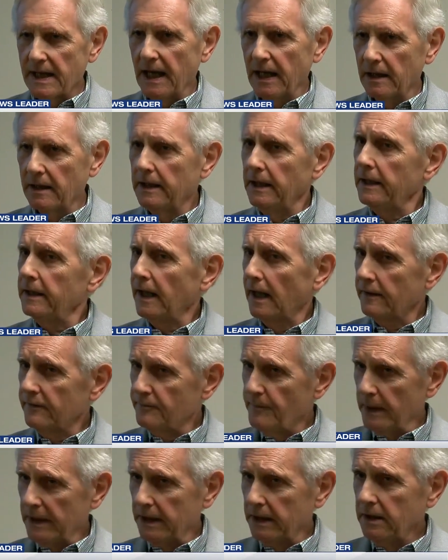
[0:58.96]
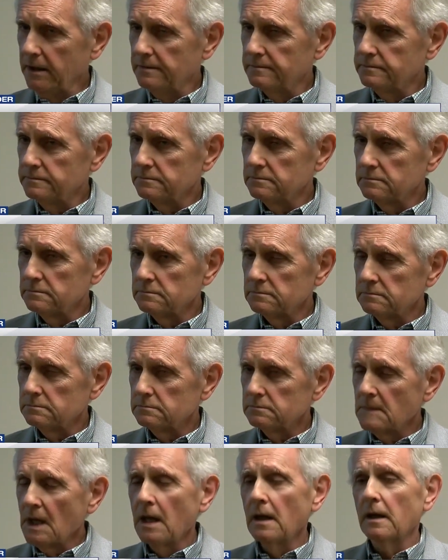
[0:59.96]
candidate out of many.
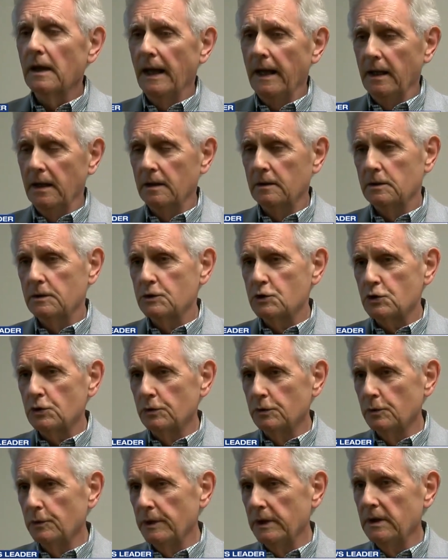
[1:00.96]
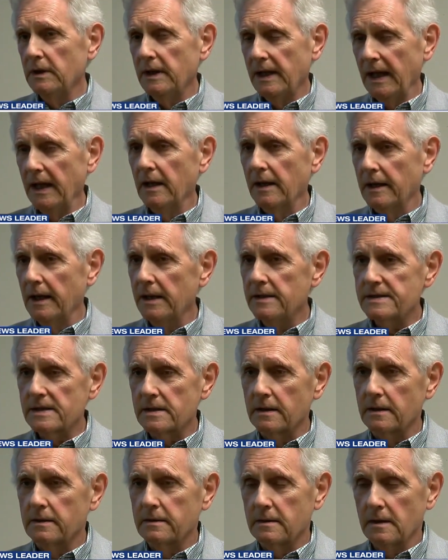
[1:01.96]
And to the candidates,
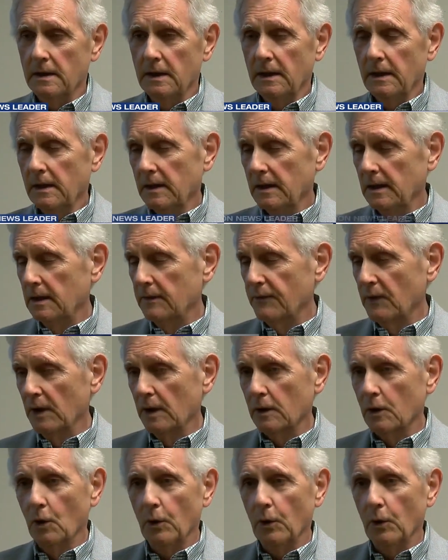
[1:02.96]
if they're